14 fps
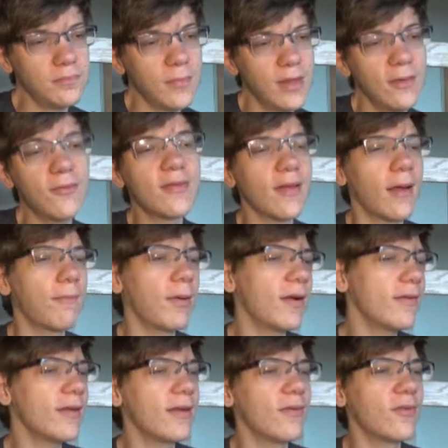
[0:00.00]
He was
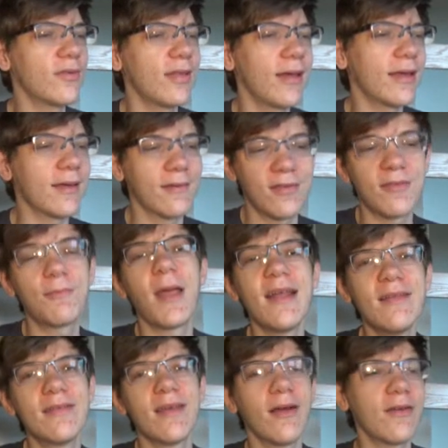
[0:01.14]
like
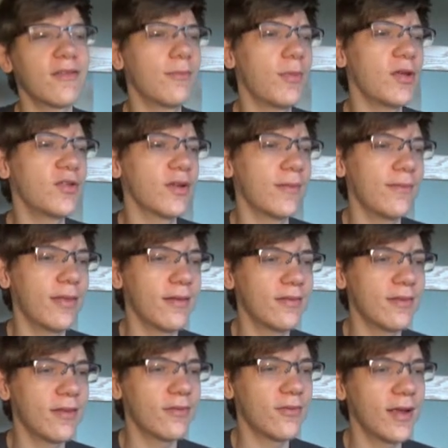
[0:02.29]
Spain's youngest bishop, that
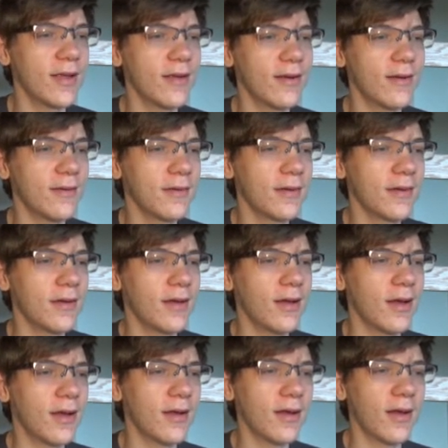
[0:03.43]
says right here,
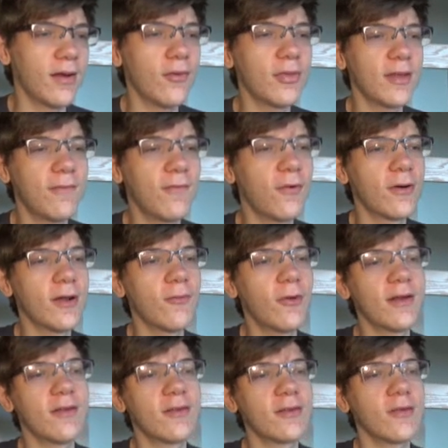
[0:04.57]
at only
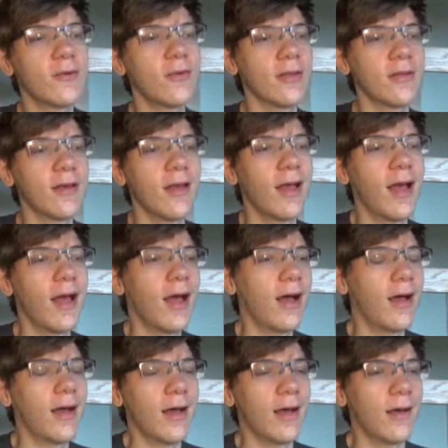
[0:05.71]
41 years old.
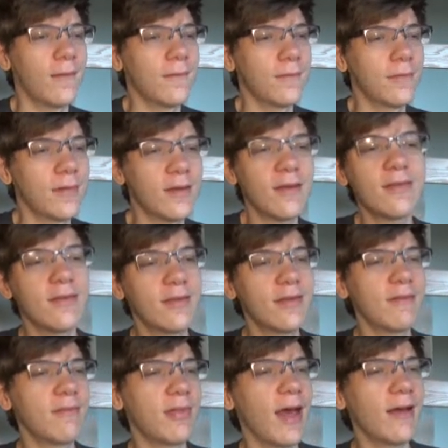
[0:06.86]
That doesn't
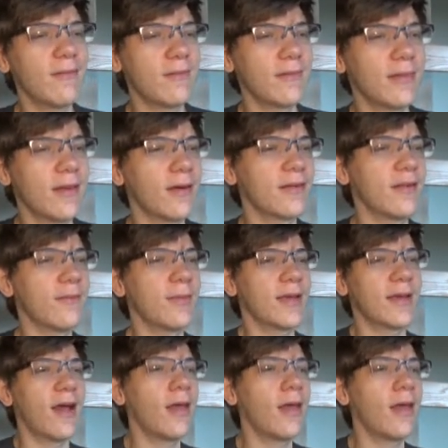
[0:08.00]
seem that young to me.